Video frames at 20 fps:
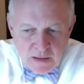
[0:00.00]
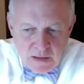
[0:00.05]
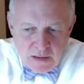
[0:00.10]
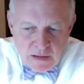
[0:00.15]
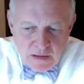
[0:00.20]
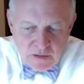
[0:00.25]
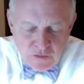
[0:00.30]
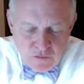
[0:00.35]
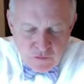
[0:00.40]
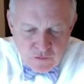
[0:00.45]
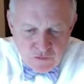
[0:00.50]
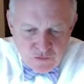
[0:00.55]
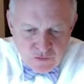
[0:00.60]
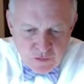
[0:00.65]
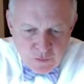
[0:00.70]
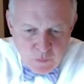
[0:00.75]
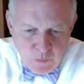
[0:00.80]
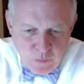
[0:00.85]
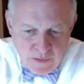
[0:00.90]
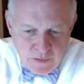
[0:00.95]
it's usually
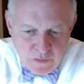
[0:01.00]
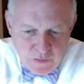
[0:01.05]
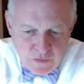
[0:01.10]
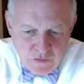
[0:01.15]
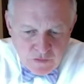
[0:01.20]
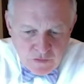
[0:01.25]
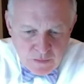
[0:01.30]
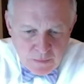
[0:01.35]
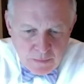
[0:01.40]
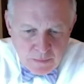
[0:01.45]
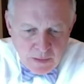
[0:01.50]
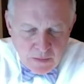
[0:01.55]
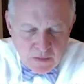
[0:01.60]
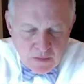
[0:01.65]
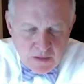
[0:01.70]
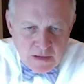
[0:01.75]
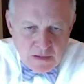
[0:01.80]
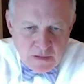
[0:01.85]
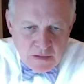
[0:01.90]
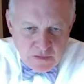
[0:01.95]
when you see
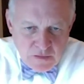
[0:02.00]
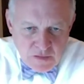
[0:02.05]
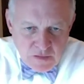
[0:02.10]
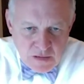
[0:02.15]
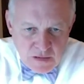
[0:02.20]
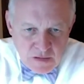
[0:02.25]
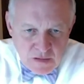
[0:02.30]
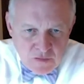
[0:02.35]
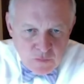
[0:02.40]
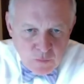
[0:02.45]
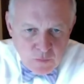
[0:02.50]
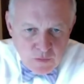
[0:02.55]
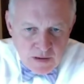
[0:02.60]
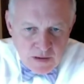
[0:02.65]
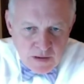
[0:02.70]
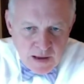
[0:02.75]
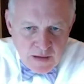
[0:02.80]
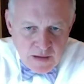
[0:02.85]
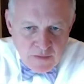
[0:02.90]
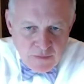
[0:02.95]
bulky disease where you
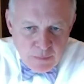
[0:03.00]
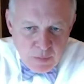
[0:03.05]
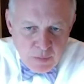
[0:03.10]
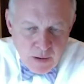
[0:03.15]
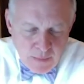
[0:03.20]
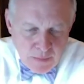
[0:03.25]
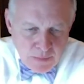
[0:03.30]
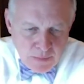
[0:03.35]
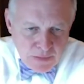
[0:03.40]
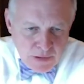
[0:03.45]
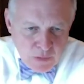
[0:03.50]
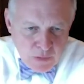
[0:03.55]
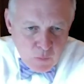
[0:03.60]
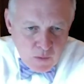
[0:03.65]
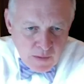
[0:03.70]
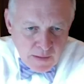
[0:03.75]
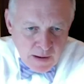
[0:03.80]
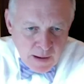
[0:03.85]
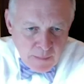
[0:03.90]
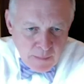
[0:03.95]
have probably
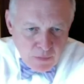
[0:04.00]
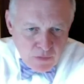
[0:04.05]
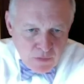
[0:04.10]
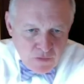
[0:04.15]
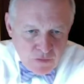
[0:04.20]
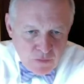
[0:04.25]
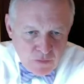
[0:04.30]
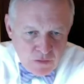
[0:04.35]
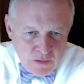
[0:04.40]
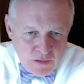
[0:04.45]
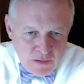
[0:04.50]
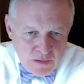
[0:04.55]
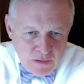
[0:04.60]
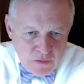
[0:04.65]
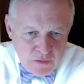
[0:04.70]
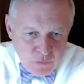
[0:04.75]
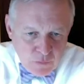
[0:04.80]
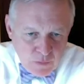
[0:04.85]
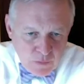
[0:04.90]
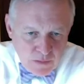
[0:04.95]
one opportunity
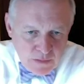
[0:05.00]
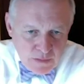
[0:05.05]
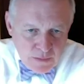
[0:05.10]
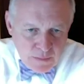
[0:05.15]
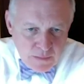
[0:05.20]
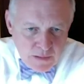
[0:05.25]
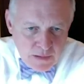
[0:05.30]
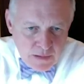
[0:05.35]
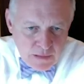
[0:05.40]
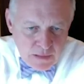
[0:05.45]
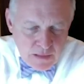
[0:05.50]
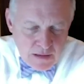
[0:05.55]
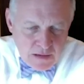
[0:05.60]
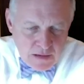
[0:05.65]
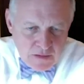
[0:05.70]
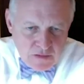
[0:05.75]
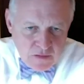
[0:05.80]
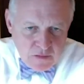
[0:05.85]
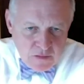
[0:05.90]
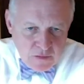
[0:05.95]
to really get
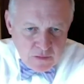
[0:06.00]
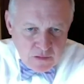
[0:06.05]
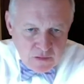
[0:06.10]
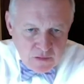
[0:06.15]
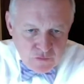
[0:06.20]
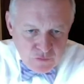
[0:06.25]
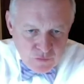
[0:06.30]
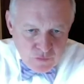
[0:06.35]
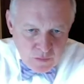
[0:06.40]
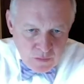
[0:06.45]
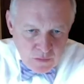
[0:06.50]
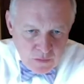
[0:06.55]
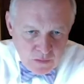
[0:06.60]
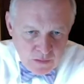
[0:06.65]
things under control,